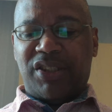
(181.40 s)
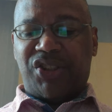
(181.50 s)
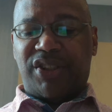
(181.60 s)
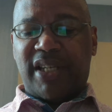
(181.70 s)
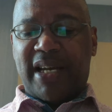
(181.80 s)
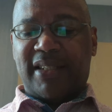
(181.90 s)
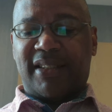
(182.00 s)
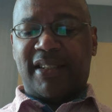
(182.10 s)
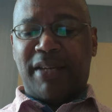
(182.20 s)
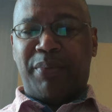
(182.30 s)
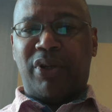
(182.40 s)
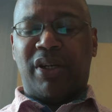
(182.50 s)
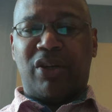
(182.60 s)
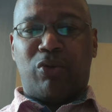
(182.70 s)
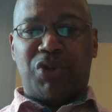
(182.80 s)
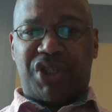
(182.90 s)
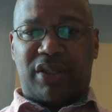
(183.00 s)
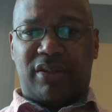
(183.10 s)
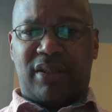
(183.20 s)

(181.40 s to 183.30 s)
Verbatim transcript: the stand, sleeping on a cushion.